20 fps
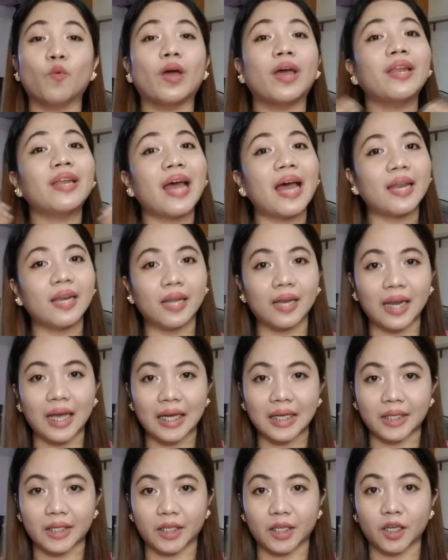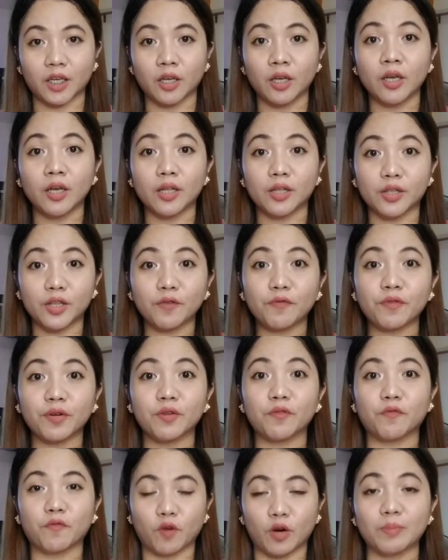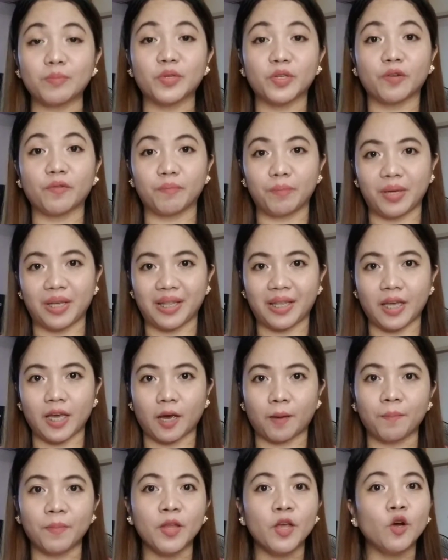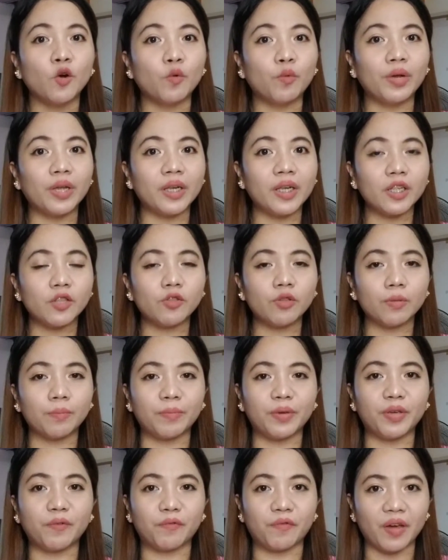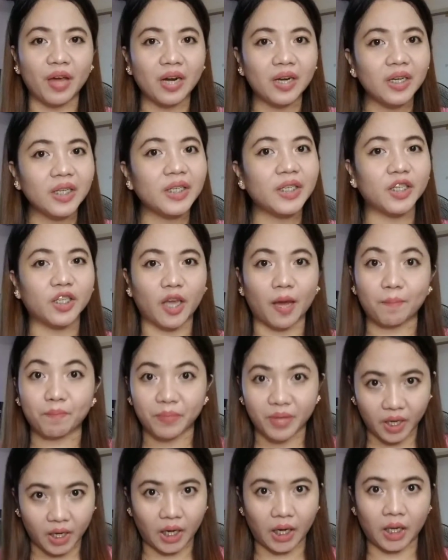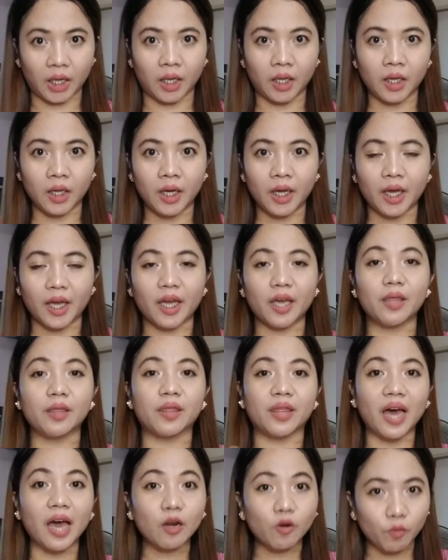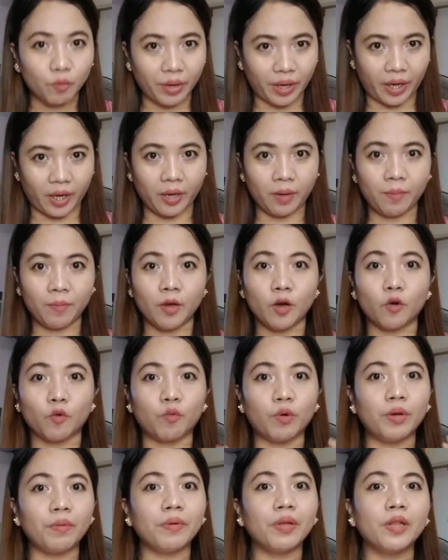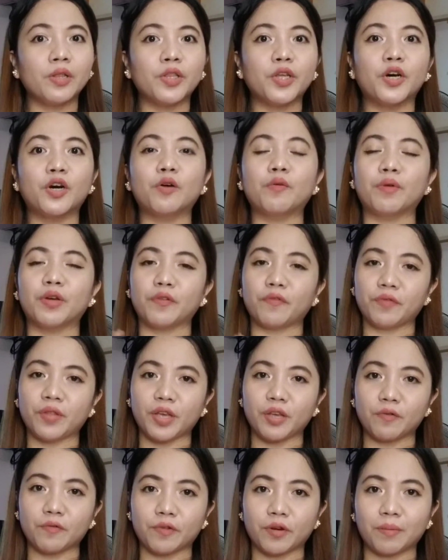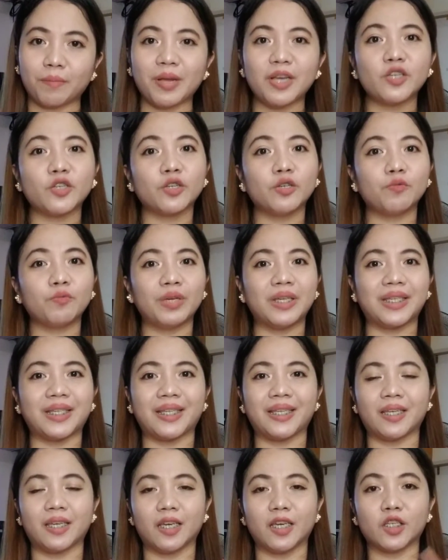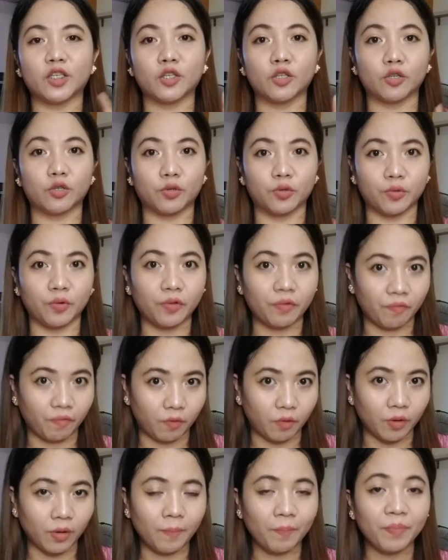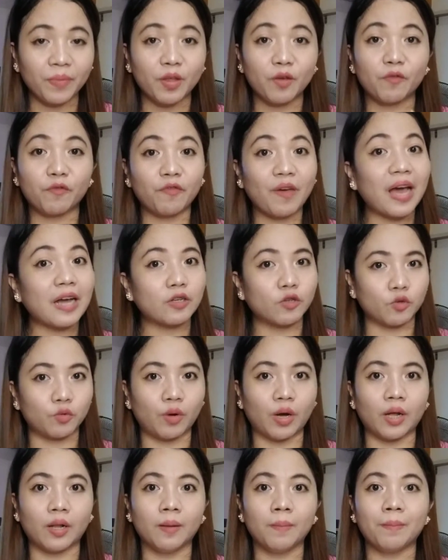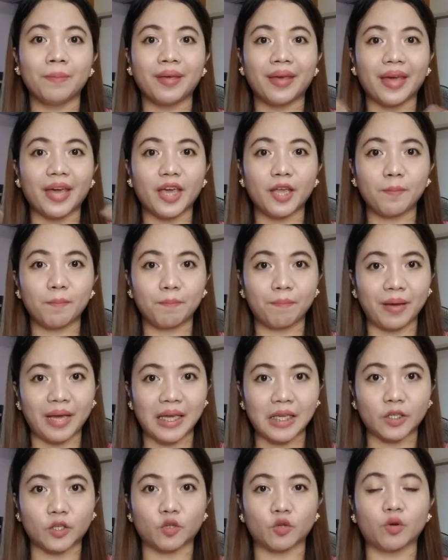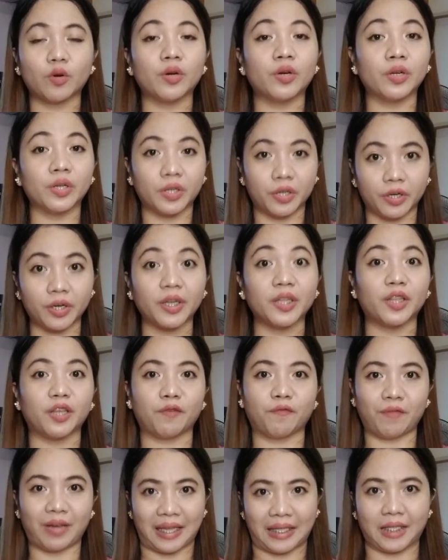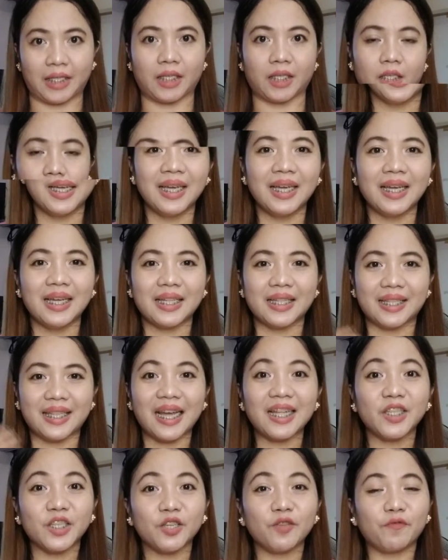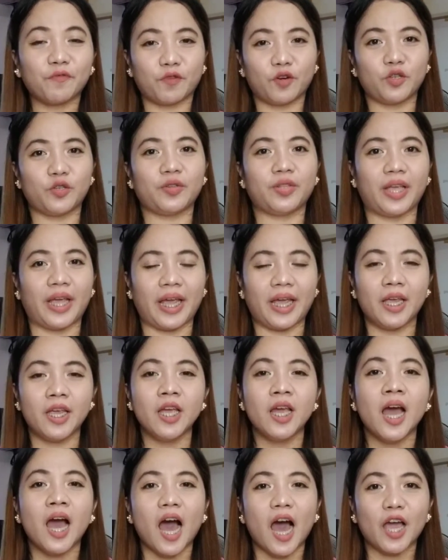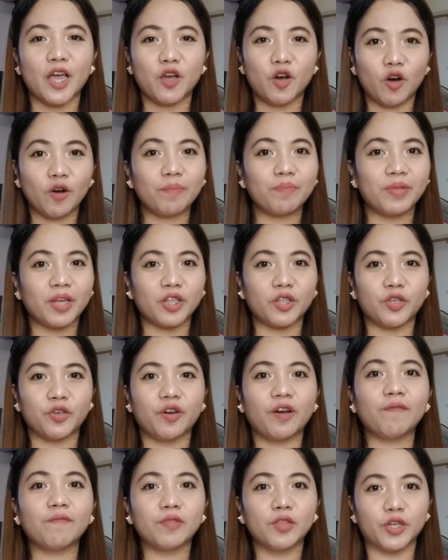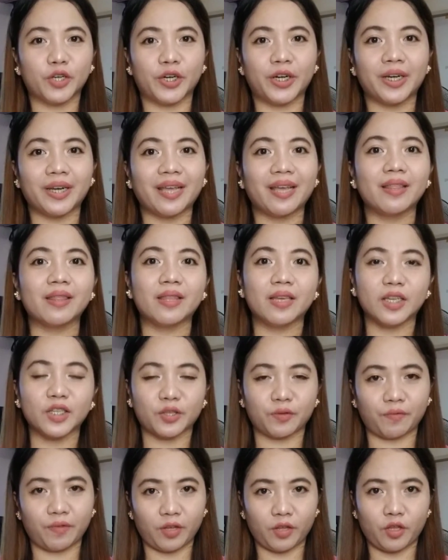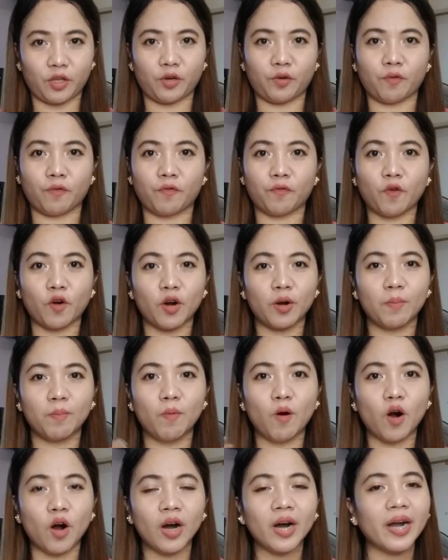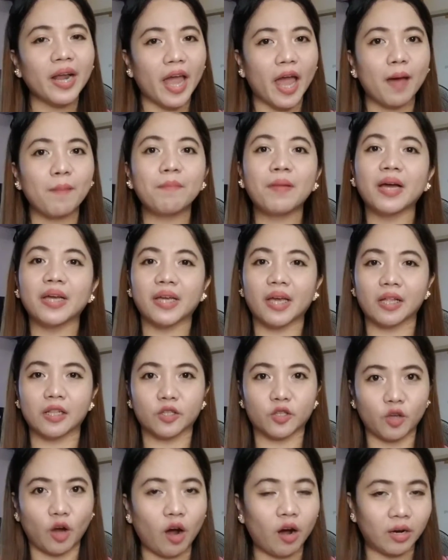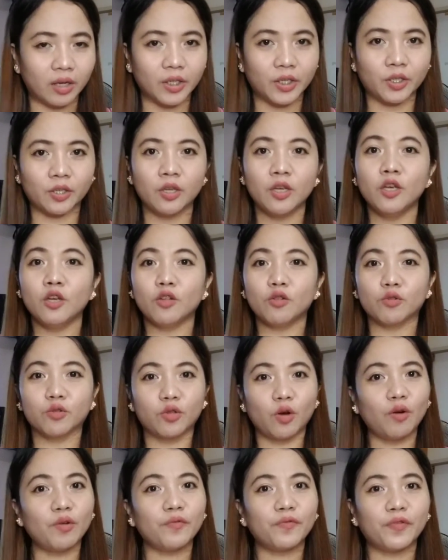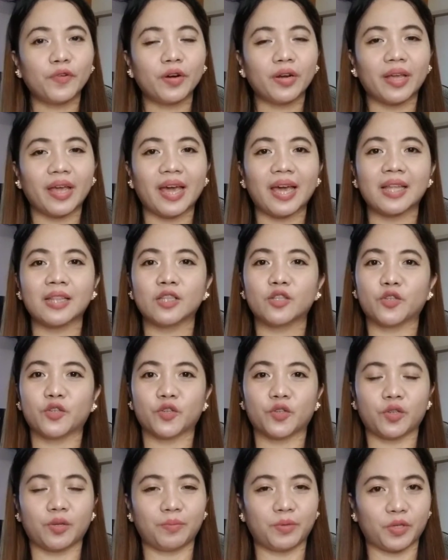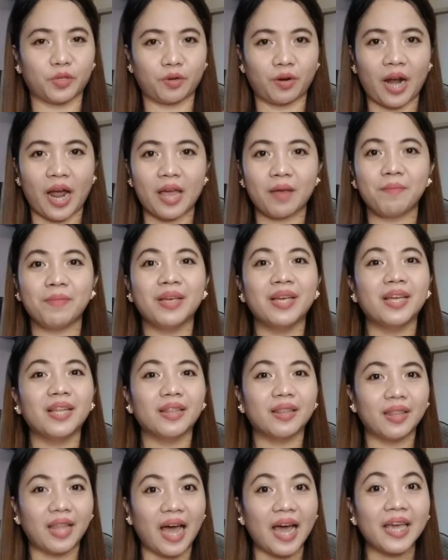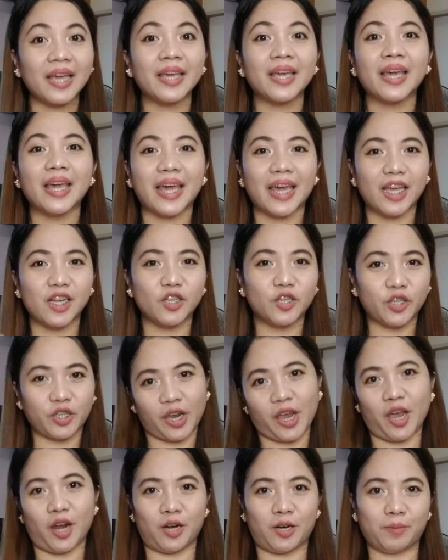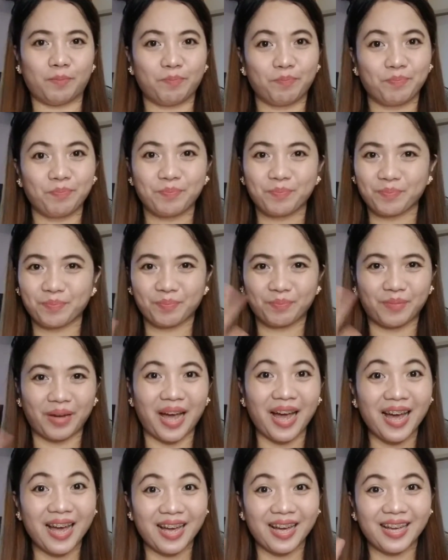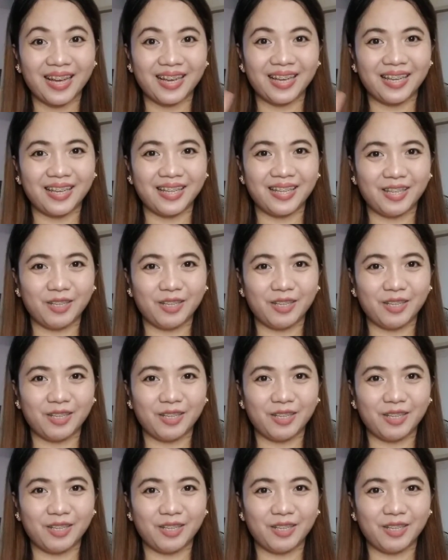when analyzing different forms of media. We need to be very skeptical. In that way, we will know if the information we see is truthful, factual, and based on current events. That's it for today. I hope that you have learned in this video. For more MIL talks, don't forget to subscribe, like, and share. Bye!